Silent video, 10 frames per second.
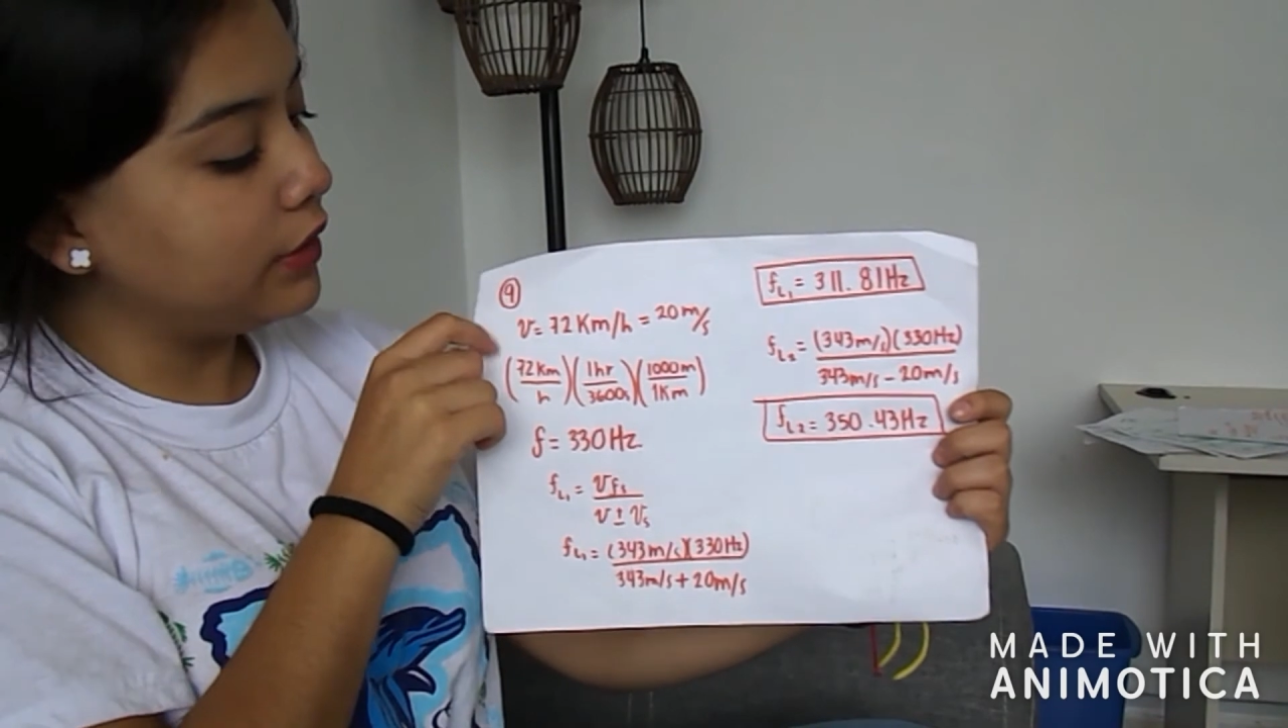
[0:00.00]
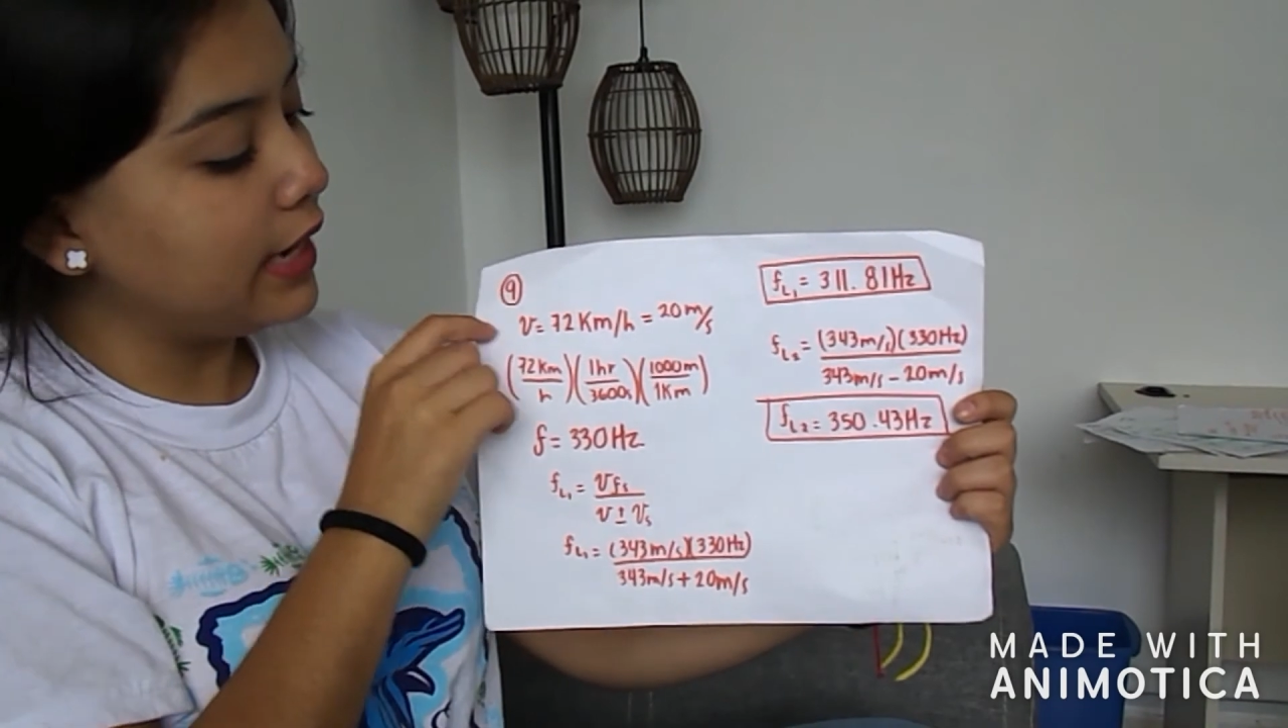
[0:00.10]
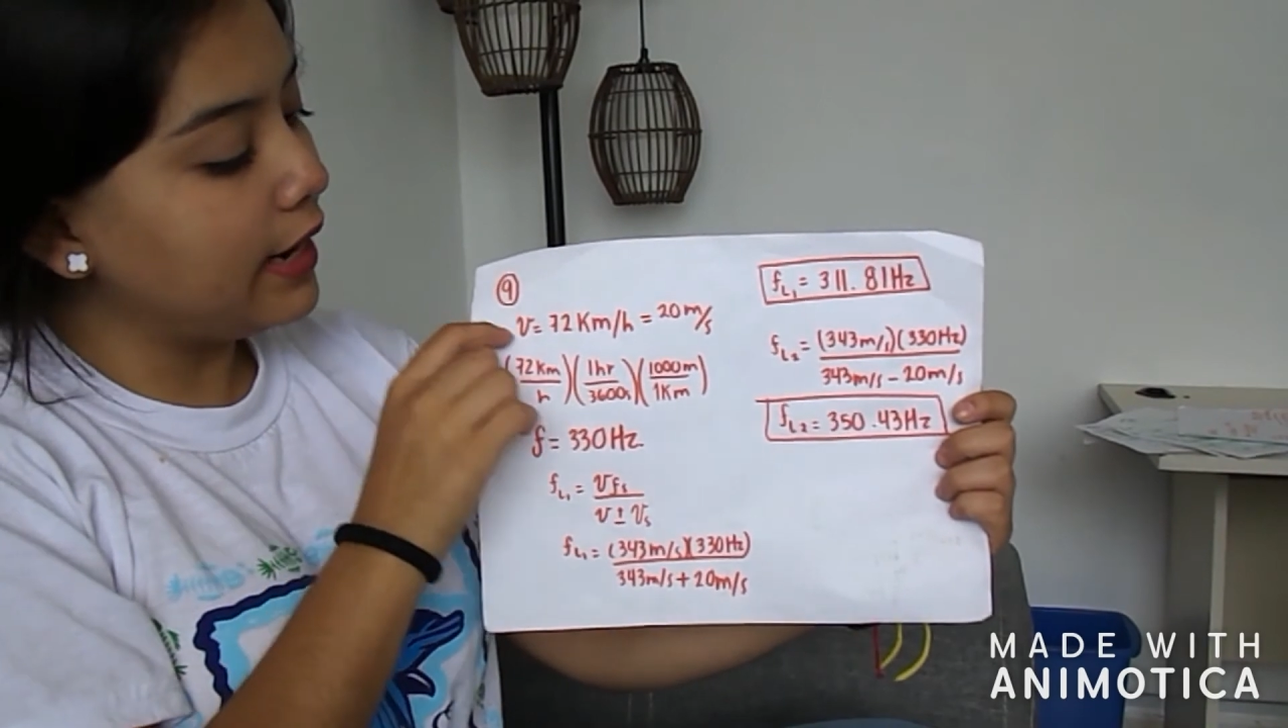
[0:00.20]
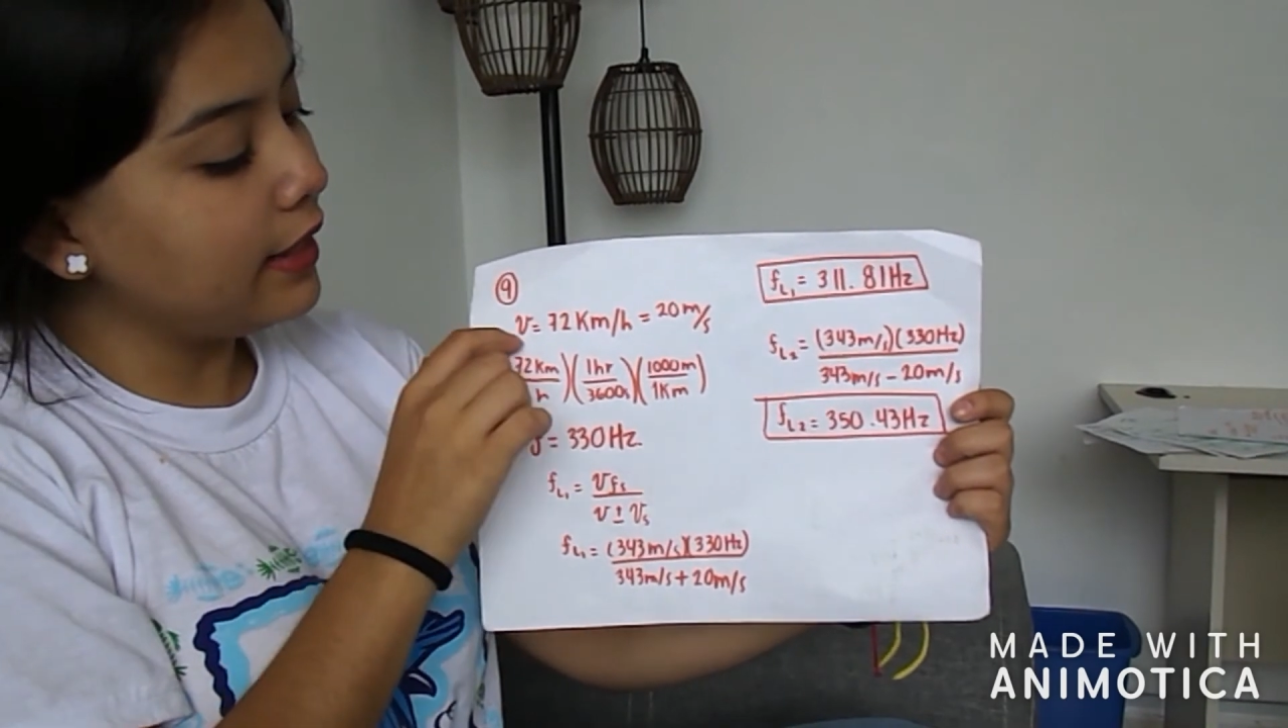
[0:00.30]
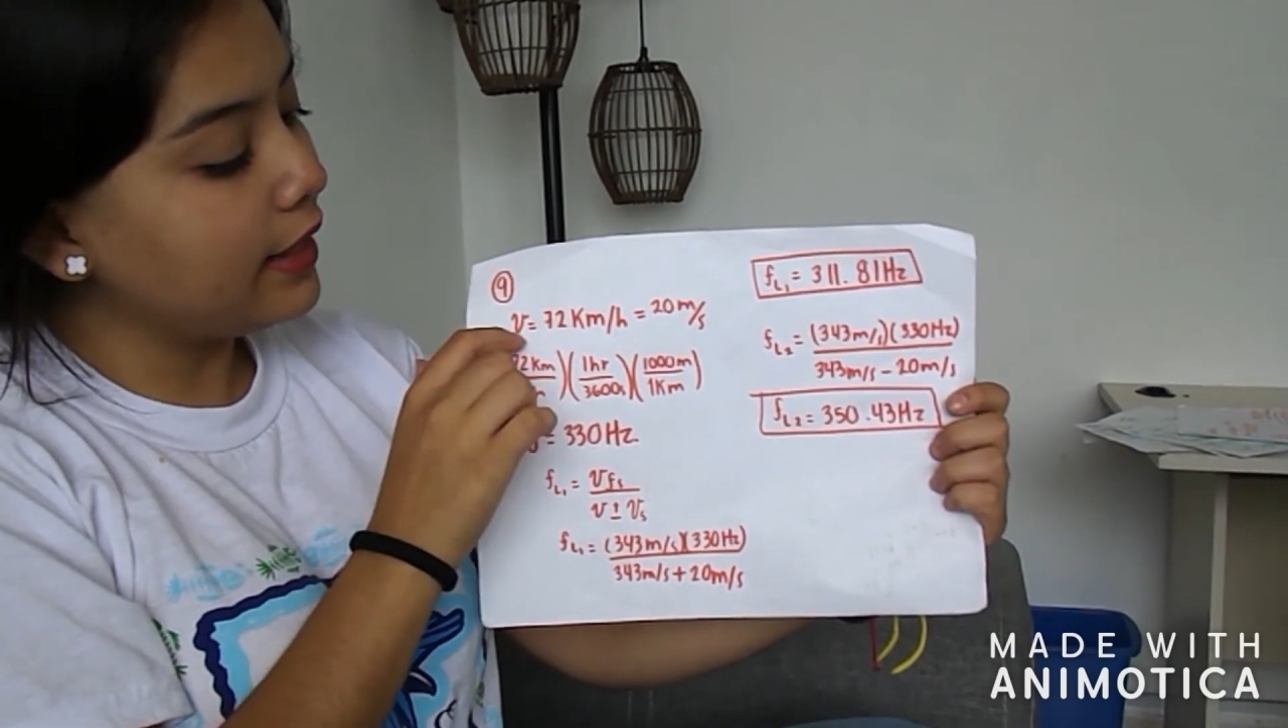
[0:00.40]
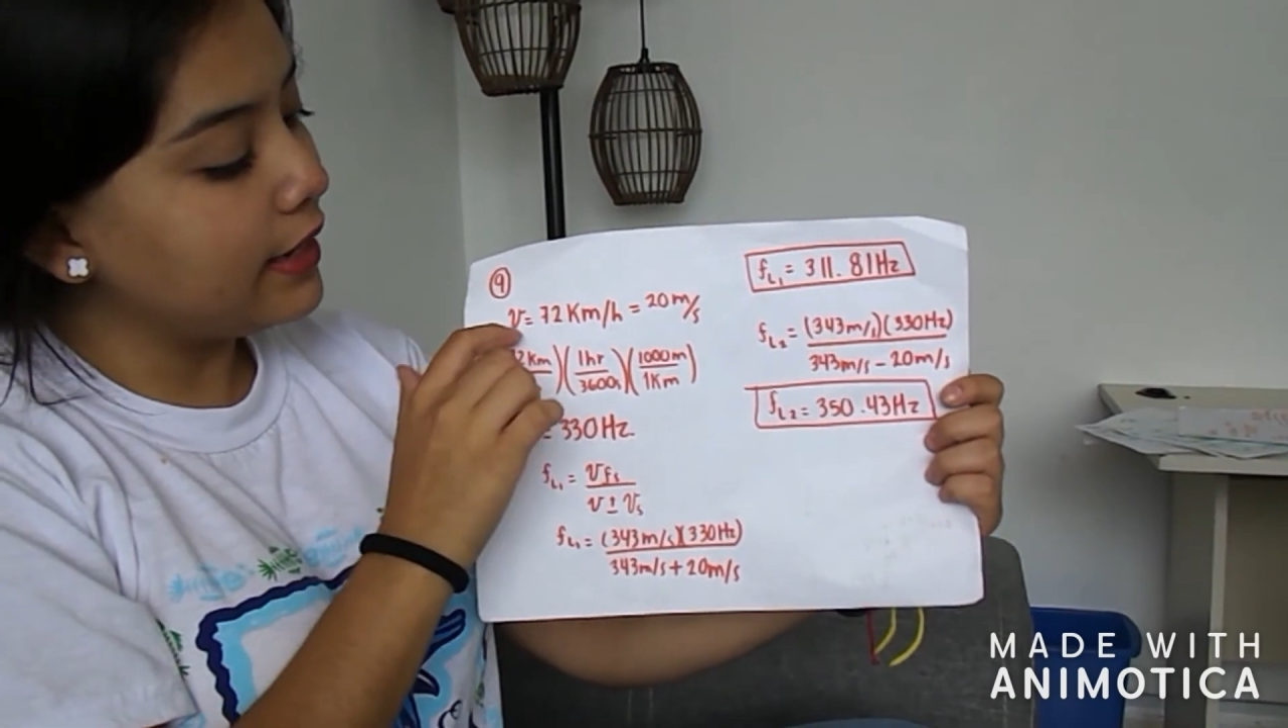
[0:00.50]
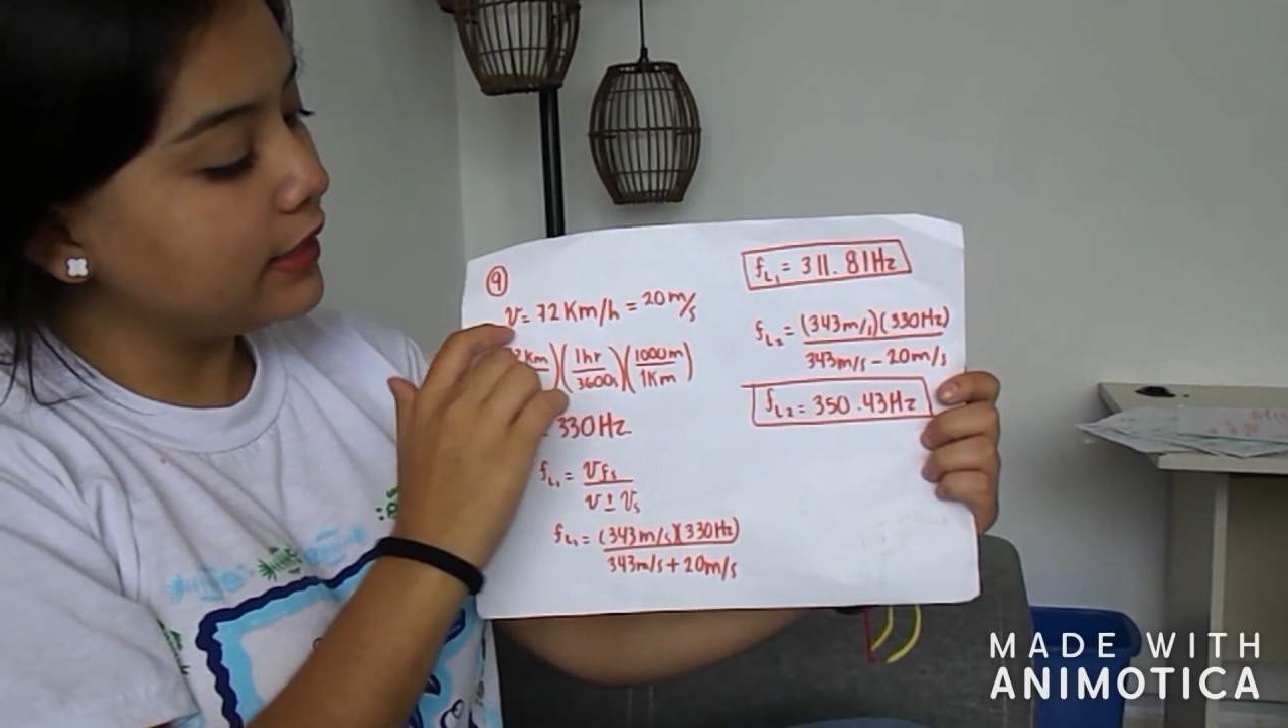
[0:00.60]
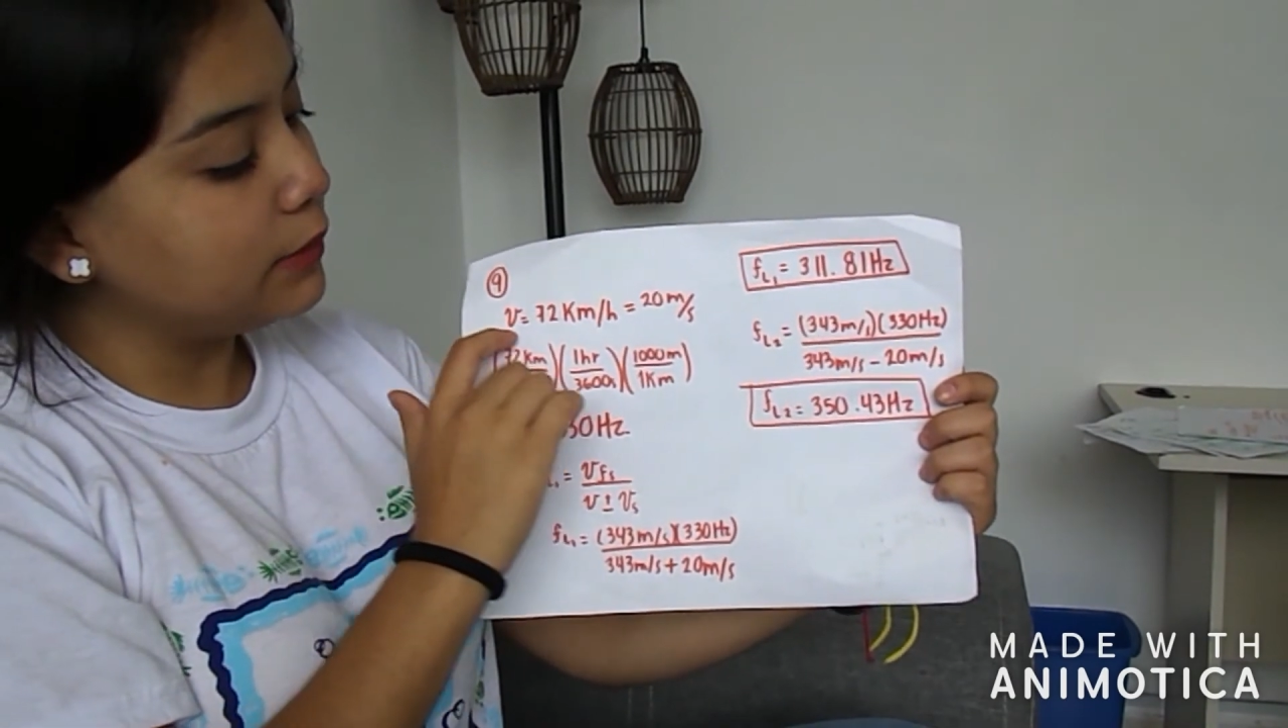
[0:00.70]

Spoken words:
our data that